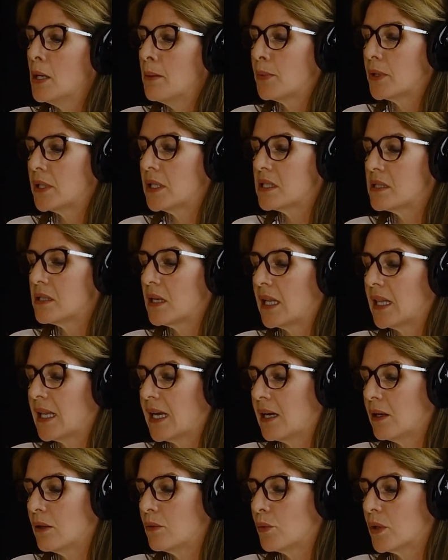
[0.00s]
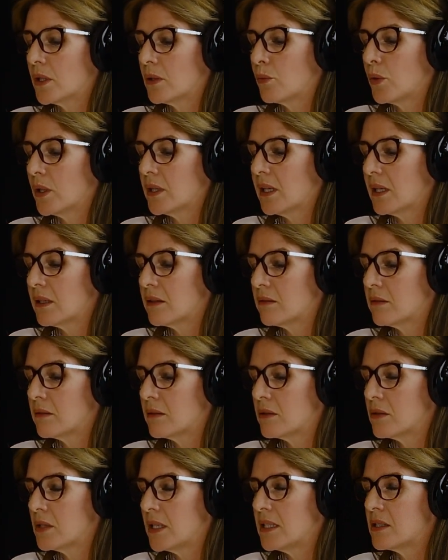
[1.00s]
But it's what that
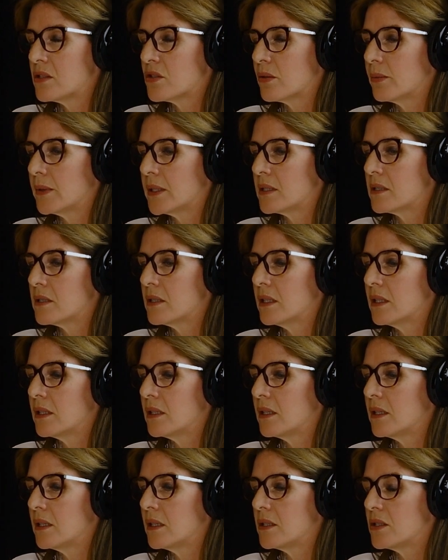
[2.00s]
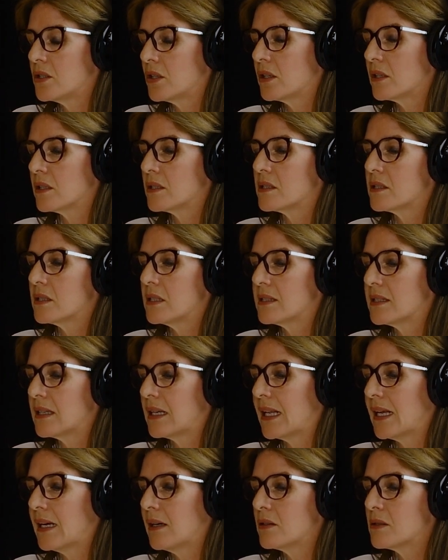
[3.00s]
instrument does is it
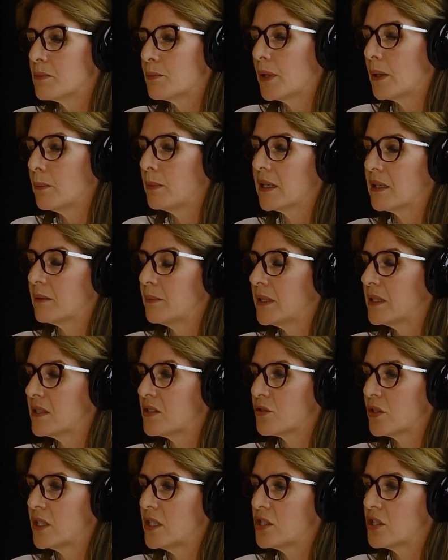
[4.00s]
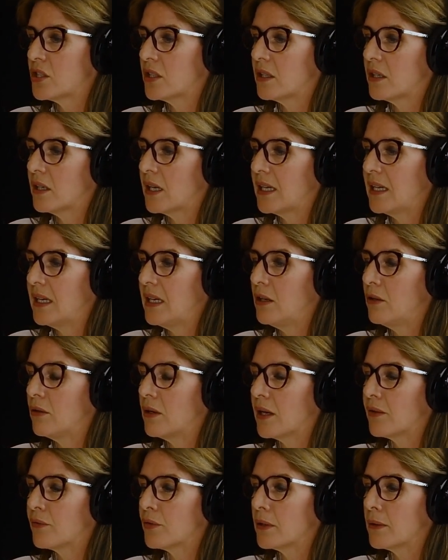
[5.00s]
allows public administration at EU
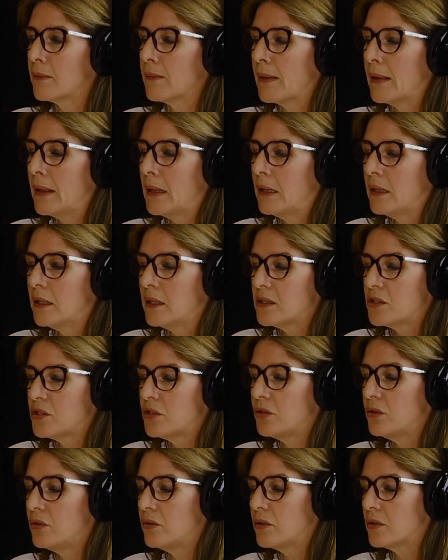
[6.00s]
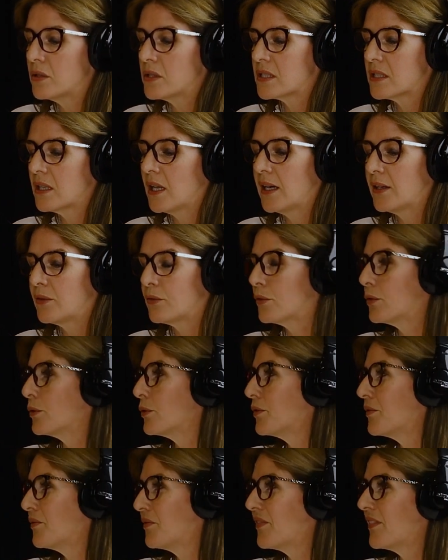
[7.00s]
level to slide rule
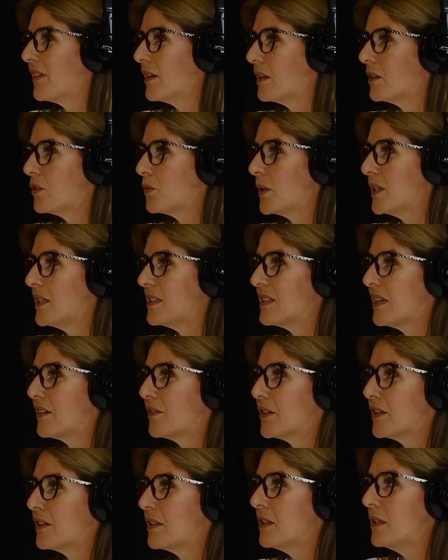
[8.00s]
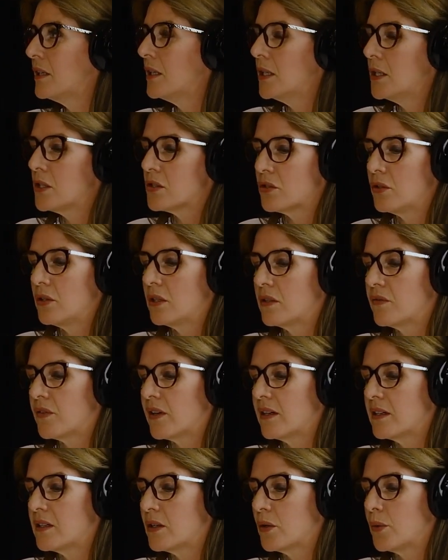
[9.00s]
the 27. So you can
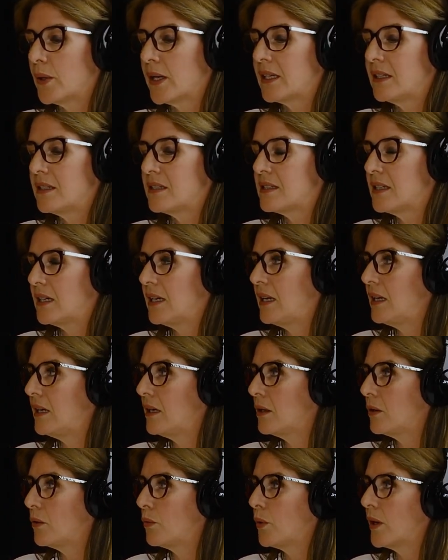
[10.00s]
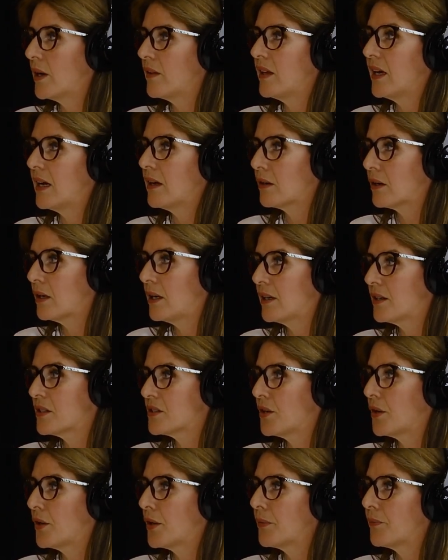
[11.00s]
very quickly see where the outliers
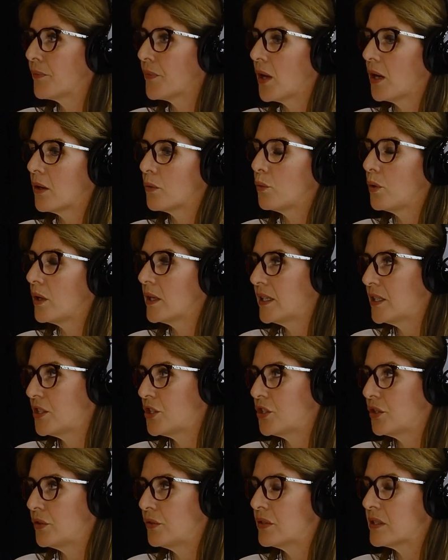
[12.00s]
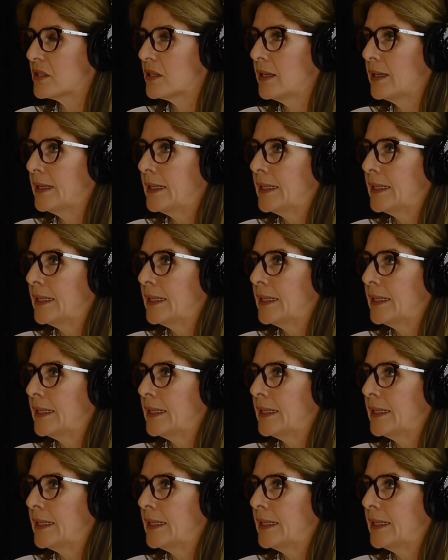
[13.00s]
are on what issues.